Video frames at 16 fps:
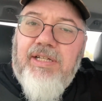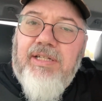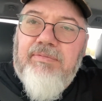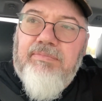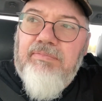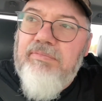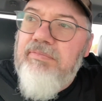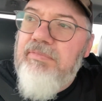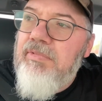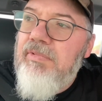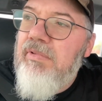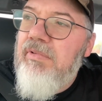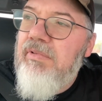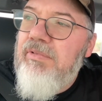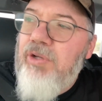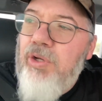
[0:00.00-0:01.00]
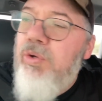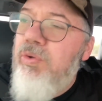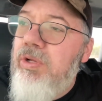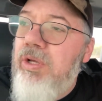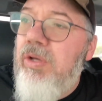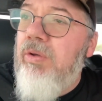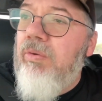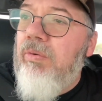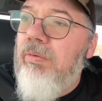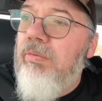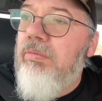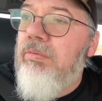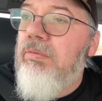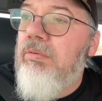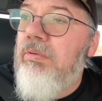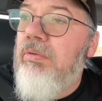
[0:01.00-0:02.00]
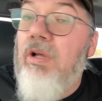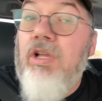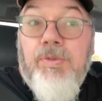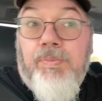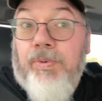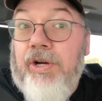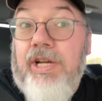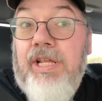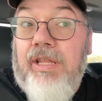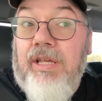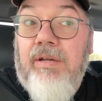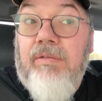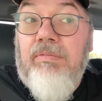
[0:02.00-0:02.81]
Who knew? It's pretty though.